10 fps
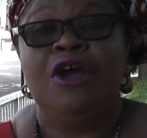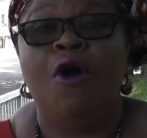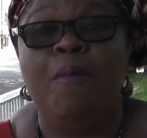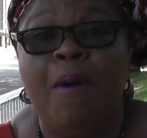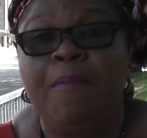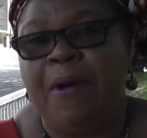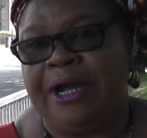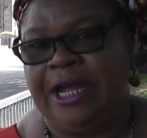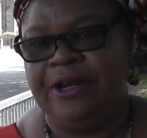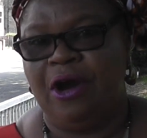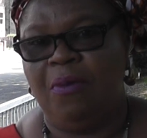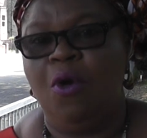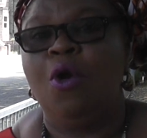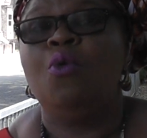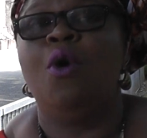Opopo kingdom.
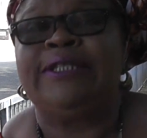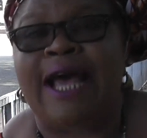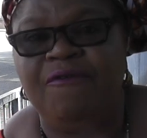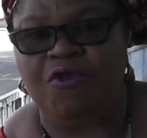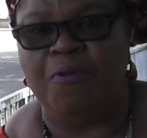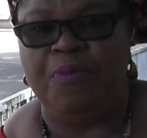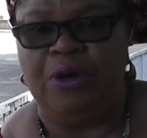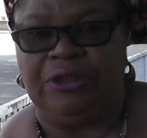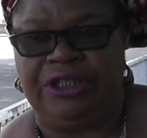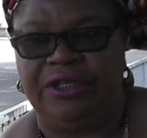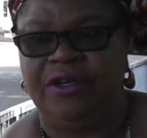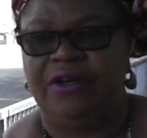What have you built?